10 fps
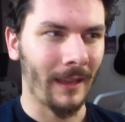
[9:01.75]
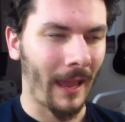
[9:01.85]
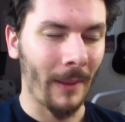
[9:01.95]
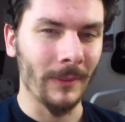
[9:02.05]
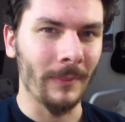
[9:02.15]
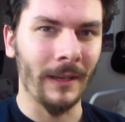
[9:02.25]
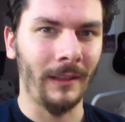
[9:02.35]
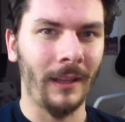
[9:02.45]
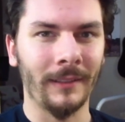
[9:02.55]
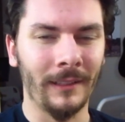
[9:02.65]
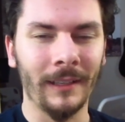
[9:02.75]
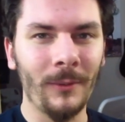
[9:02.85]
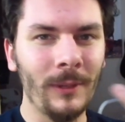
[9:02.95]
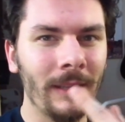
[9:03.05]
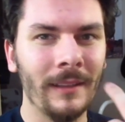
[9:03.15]
I mean by a lot, not
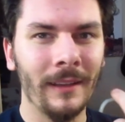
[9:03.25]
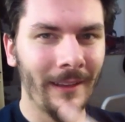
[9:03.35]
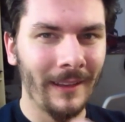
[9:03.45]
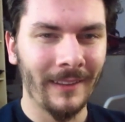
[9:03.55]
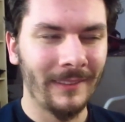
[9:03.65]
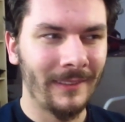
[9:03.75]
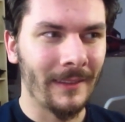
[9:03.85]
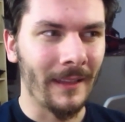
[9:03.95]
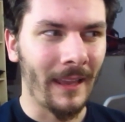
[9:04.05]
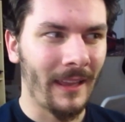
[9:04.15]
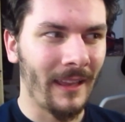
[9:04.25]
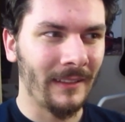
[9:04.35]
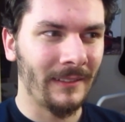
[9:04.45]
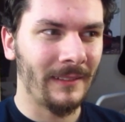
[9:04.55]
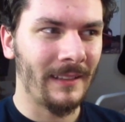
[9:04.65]
only uh,